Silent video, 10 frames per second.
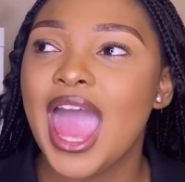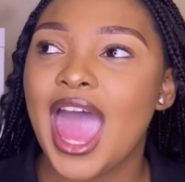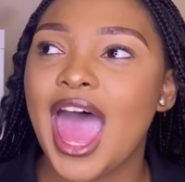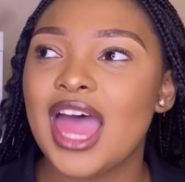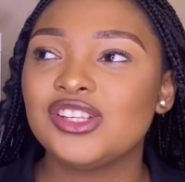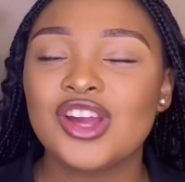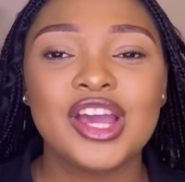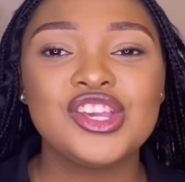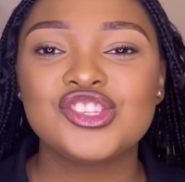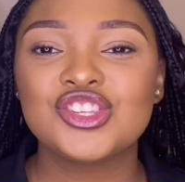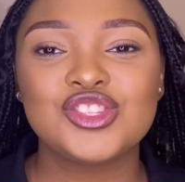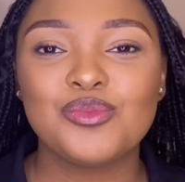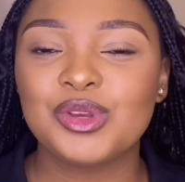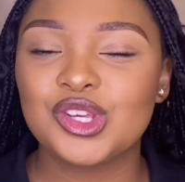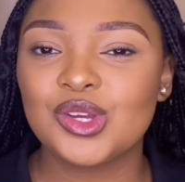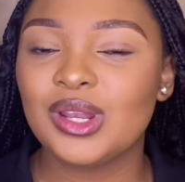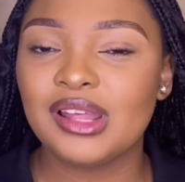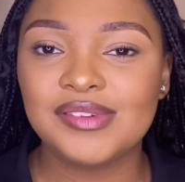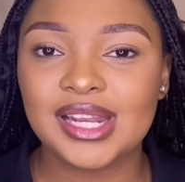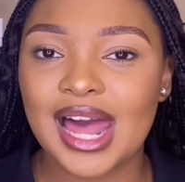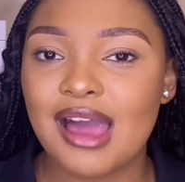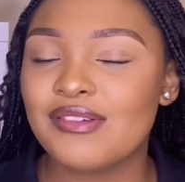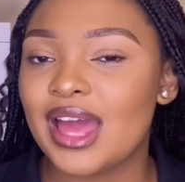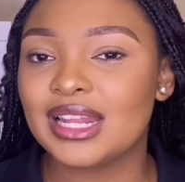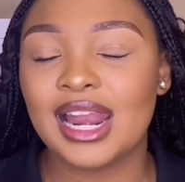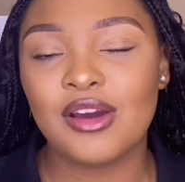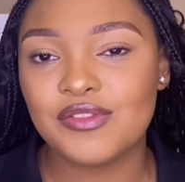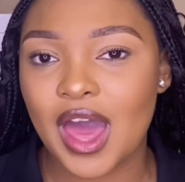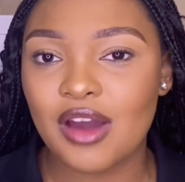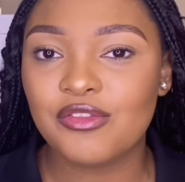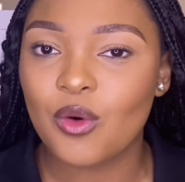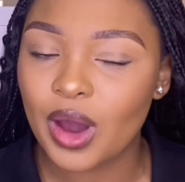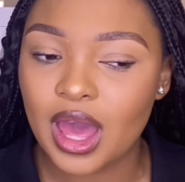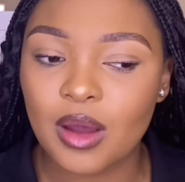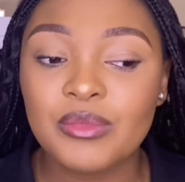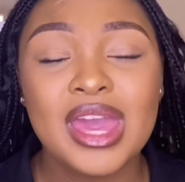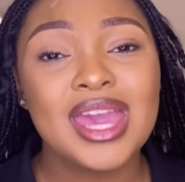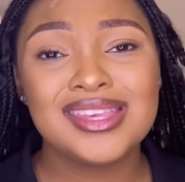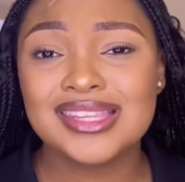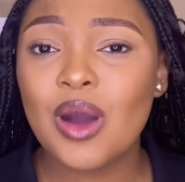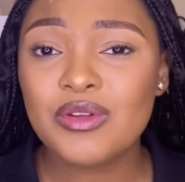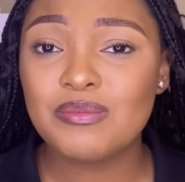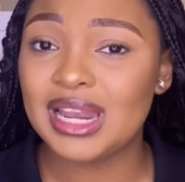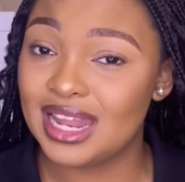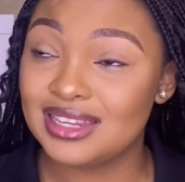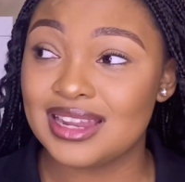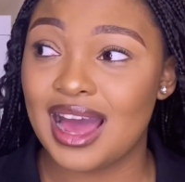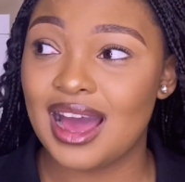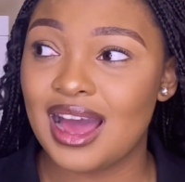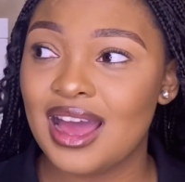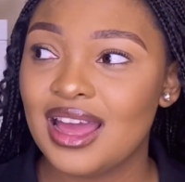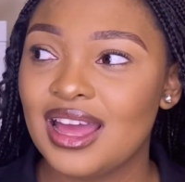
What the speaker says: And yeah, he's just super cute, living life, and I love that for him. He's now with Melinda.